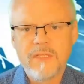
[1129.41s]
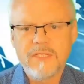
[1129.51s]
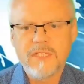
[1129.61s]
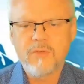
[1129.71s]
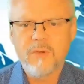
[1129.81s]

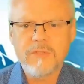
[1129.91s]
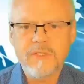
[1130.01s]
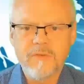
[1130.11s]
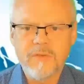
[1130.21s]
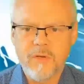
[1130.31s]
Teal Drones,
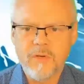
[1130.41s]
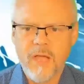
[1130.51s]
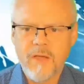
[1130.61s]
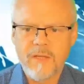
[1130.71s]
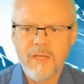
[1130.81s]

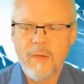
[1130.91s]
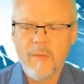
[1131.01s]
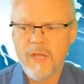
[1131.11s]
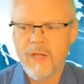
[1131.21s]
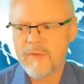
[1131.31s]
Reconcraft, High
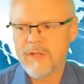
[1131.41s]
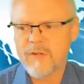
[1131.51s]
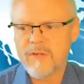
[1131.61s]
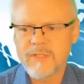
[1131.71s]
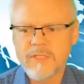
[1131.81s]
Point Aero
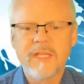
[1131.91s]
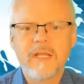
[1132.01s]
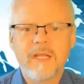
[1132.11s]
Technologies,